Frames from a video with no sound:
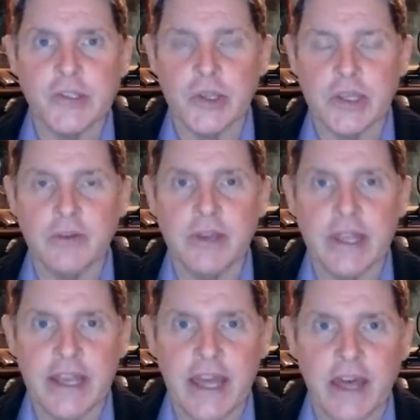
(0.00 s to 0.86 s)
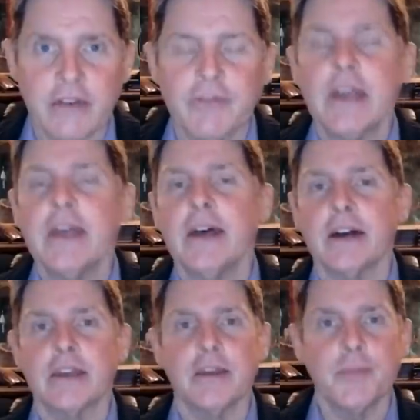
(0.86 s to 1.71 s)
so that you can have
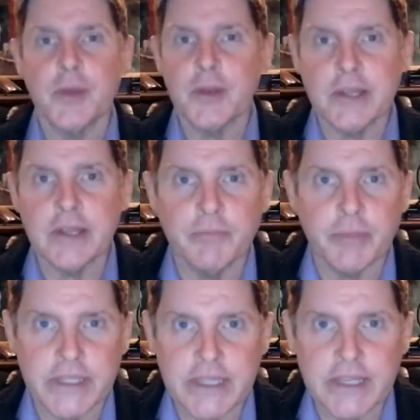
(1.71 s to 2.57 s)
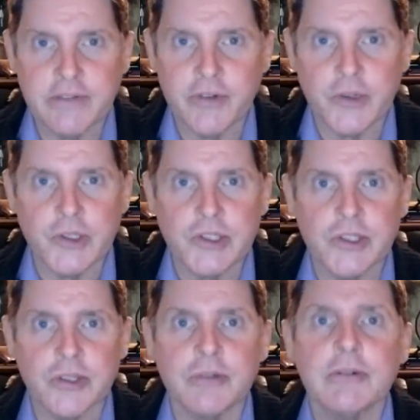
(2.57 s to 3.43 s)
a community of
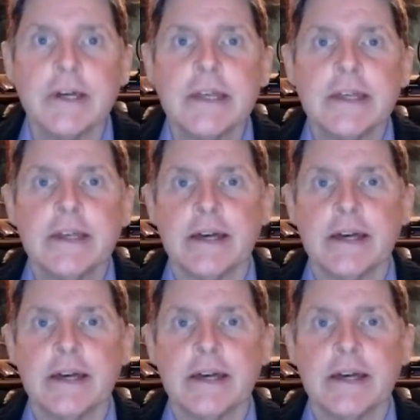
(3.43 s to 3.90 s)
believers to